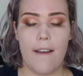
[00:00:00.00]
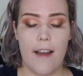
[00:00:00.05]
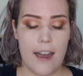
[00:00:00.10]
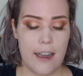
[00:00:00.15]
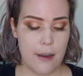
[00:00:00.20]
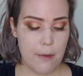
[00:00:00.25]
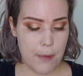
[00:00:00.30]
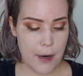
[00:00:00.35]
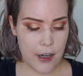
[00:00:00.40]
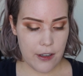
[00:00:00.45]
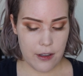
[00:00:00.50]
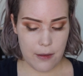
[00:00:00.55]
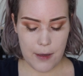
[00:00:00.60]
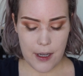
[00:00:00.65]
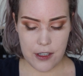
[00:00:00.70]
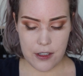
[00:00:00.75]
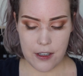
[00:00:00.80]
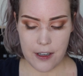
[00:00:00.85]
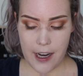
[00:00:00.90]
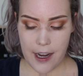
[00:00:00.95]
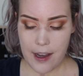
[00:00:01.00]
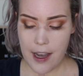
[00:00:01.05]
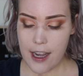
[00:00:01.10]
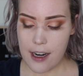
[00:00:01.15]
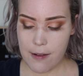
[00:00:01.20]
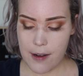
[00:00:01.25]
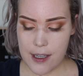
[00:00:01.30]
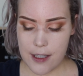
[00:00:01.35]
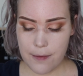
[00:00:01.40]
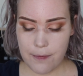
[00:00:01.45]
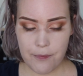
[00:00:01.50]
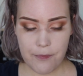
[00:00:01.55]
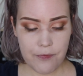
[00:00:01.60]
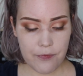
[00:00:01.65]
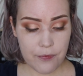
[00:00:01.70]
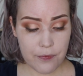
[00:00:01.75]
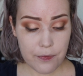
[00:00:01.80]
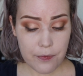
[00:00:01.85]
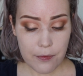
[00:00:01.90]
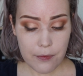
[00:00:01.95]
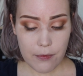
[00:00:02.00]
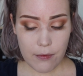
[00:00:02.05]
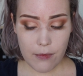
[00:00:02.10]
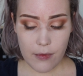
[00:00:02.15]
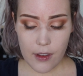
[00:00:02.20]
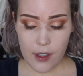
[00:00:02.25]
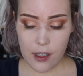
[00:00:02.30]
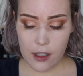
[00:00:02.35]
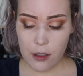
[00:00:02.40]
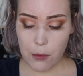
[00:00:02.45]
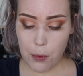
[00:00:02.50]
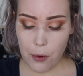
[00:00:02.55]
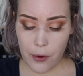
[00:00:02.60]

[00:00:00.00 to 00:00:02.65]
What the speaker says: I compared them yesterday. Anyways, the